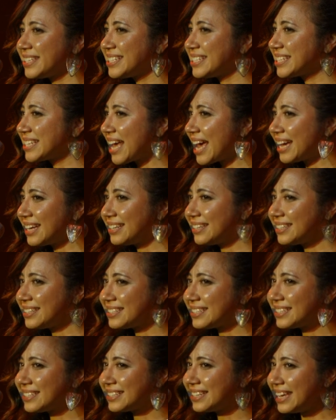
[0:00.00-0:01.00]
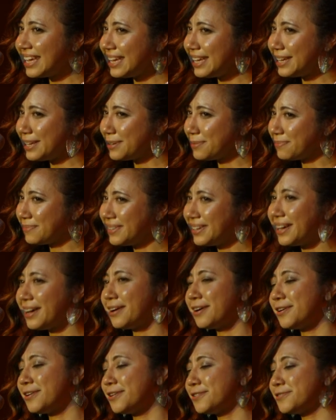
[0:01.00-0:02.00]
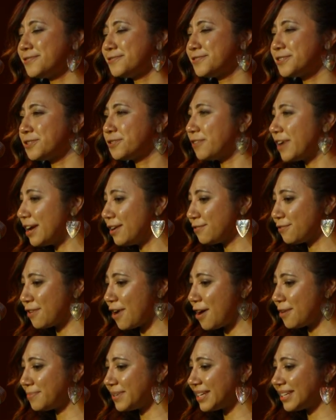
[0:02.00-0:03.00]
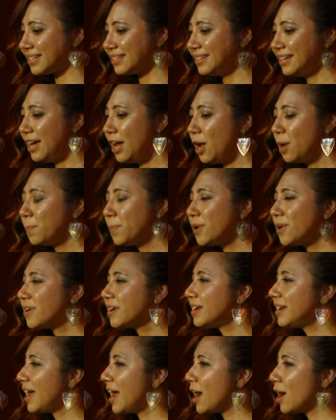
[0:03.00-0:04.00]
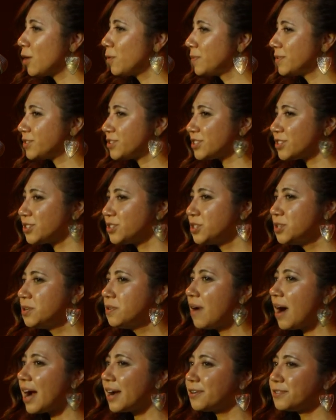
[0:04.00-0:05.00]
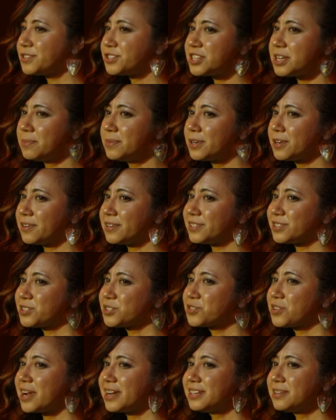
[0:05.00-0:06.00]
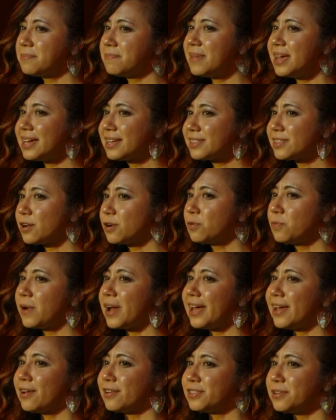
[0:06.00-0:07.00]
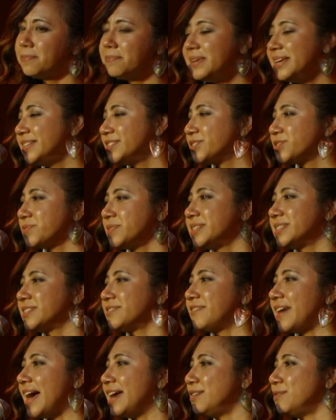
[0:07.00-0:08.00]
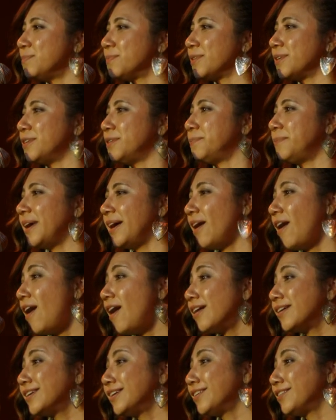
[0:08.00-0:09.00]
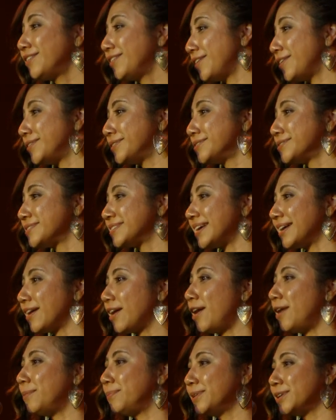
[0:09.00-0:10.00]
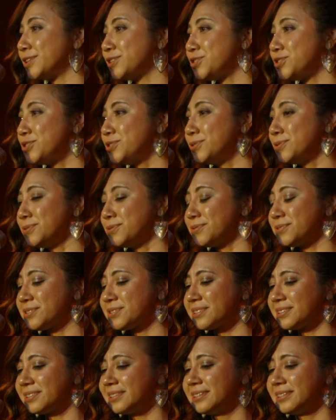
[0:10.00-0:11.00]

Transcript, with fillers: scandalous scheme of grave robbing, Burke and Hare were just two Irish immigrants trying to make their way on the mean streets of Edinburgh by hawking clothes and cobbling shoes.